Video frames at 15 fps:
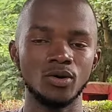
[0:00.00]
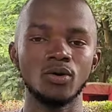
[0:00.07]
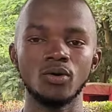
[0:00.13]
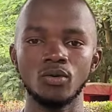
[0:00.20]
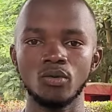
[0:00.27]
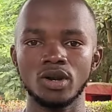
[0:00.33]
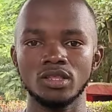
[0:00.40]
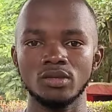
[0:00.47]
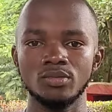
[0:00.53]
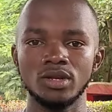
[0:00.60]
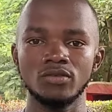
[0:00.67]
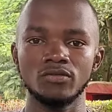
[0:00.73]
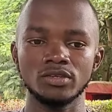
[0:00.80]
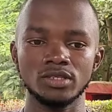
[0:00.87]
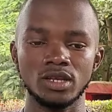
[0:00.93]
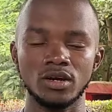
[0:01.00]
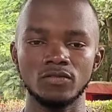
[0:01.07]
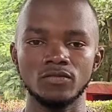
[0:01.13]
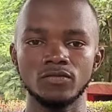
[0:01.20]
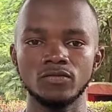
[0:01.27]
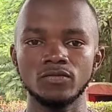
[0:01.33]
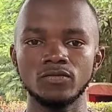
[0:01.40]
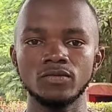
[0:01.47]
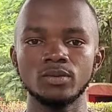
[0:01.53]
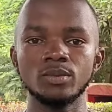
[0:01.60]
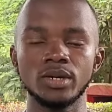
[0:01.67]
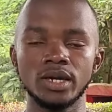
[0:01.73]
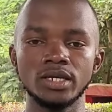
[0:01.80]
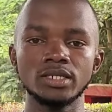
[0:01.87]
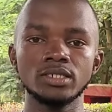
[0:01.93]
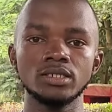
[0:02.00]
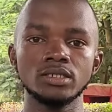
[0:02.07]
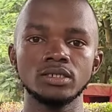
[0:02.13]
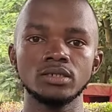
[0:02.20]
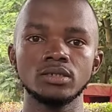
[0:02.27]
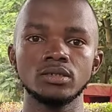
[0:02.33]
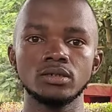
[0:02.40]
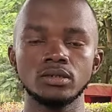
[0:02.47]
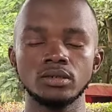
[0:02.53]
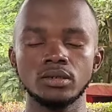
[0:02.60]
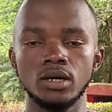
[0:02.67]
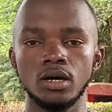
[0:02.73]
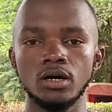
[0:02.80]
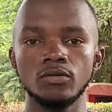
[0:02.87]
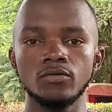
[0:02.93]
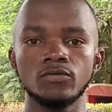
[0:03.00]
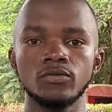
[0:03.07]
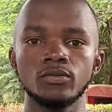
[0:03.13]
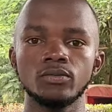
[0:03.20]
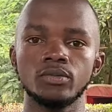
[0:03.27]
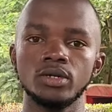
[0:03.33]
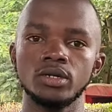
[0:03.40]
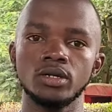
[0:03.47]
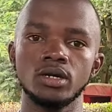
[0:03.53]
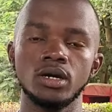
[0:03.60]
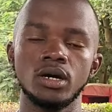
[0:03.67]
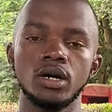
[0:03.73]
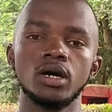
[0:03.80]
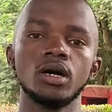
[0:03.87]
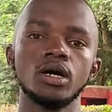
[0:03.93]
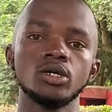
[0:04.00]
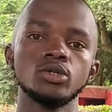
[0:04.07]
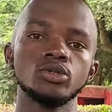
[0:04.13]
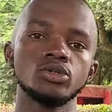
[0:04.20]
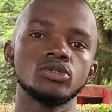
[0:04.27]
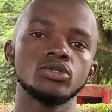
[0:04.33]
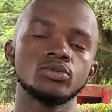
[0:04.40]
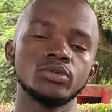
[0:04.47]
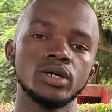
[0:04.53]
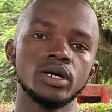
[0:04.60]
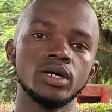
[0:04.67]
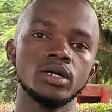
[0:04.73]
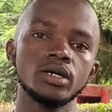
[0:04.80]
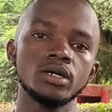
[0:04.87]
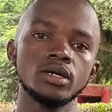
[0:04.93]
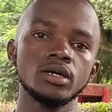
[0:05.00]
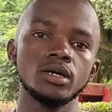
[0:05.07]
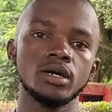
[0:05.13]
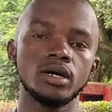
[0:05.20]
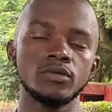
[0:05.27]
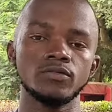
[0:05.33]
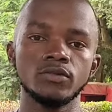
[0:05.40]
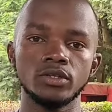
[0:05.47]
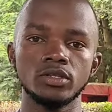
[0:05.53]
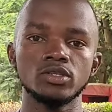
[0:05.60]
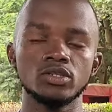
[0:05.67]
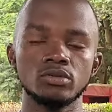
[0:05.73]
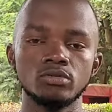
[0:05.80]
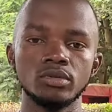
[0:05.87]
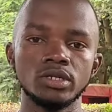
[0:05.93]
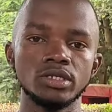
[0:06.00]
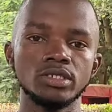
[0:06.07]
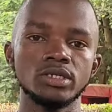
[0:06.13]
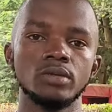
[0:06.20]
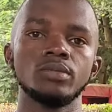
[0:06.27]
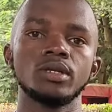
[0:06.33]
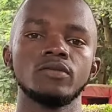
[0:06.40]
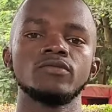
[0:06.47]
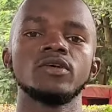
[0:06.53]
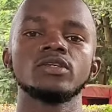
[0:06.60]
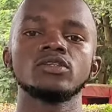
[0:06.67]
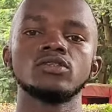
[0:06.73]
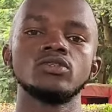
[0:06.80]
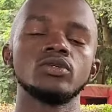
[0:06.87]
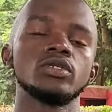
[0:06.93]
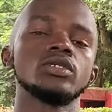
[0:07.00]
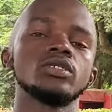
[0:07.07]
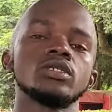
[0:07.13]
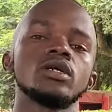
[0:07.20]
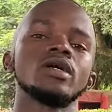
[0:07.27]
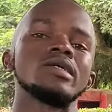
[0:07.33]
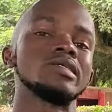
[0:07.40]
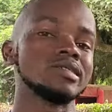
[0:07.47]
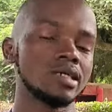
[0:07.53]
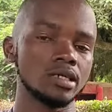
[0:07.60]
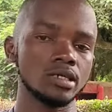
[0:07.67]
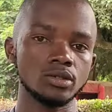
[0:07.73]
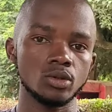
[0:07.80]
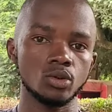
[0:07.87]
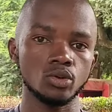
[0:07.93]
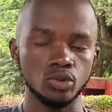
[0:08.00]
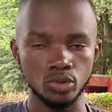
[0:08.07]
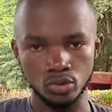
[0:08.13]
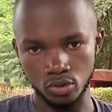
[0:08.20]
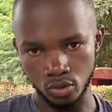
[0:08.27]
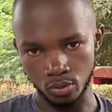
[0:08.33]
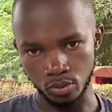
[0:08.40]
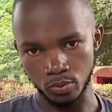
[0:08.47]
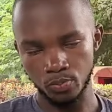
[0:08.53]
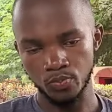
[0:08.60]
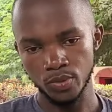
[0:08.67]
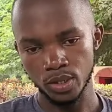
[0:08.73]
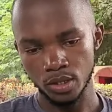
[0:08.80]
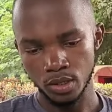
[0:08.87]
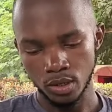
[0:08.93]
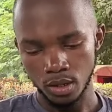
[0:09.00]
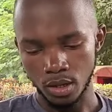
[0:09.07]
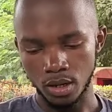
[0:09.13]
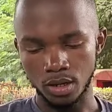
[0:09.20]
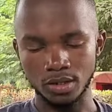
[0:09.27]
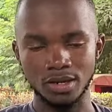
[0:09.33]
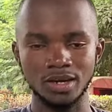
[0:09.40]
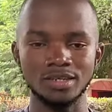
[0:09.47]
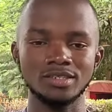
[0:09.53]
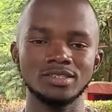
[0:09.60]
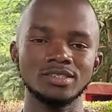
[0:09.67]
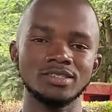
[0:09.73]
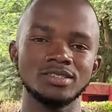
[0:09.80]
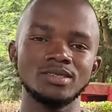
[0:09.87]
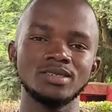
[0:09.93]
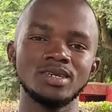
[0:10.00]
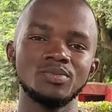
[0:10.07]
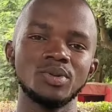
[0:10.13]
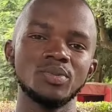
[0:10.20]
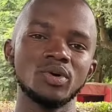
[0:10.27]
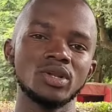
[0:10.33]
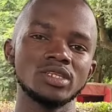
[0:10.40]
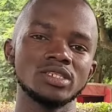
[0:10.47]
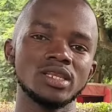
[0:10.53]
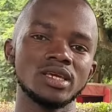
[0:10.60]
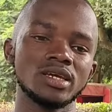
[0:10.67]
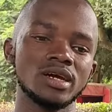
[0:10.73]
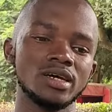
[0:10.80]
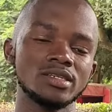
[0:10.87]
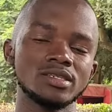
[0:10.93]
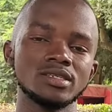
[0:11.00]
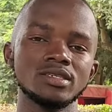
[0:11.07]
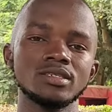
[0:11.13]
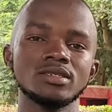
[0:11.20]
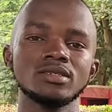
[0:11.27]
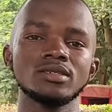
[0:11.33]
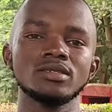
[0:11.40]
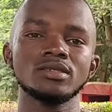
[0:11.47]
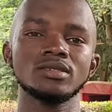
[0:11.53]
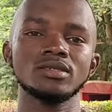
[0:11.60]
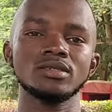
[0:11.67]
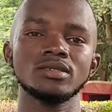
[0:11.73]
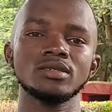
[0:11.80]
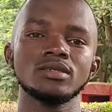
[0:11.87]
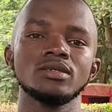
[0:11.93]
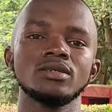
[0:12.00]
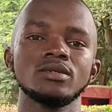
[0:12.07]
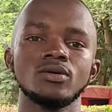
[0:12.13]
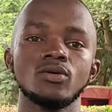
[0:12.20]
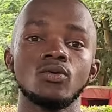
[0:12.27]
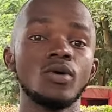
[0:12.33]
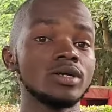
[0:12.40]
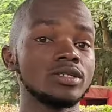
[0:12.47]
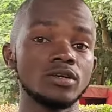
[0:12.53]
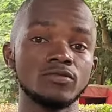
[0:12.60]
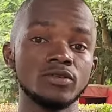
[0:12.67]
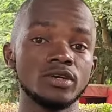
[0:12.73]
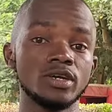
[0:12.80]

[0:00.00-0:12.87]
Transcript: or what are the benefits that I've gained from being a YouTuber for this main time that I've just joined internet or YouTube. And guys, people is like asking, what have